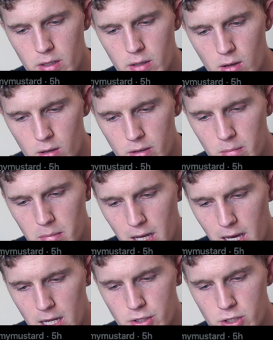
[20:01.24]
current
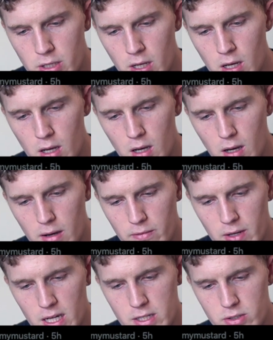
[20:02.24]
patch of
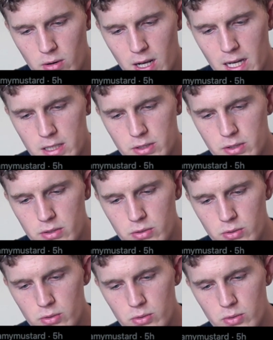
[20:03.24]
nice grass
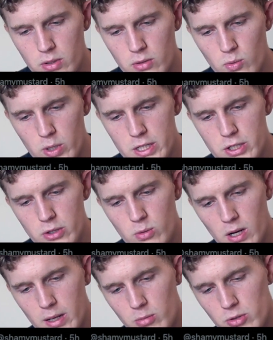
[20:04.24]
to which you
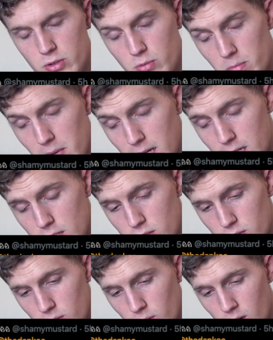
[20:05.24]
were able to make it
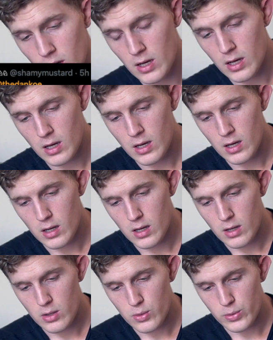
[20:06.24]
to?
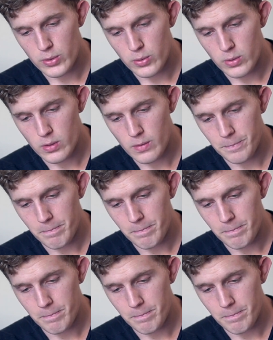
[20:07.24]
Whew.